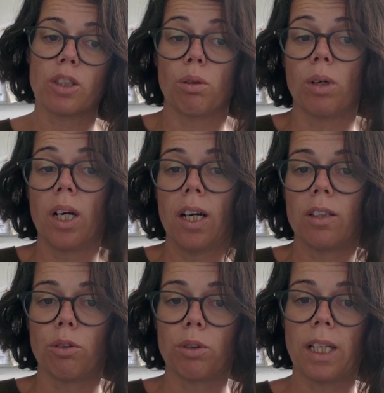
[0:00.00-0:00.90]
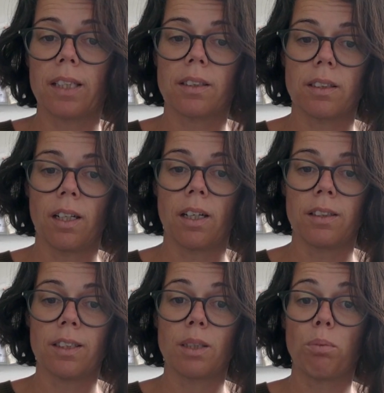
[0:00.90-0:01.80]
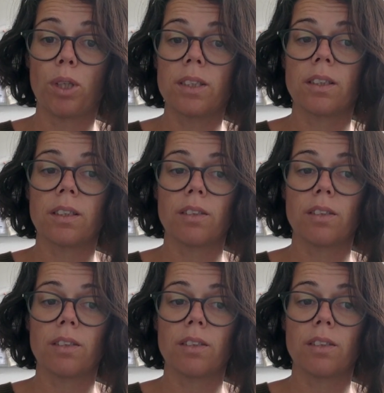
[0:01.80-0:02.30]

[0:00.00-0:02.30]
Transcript: So don't get disappointed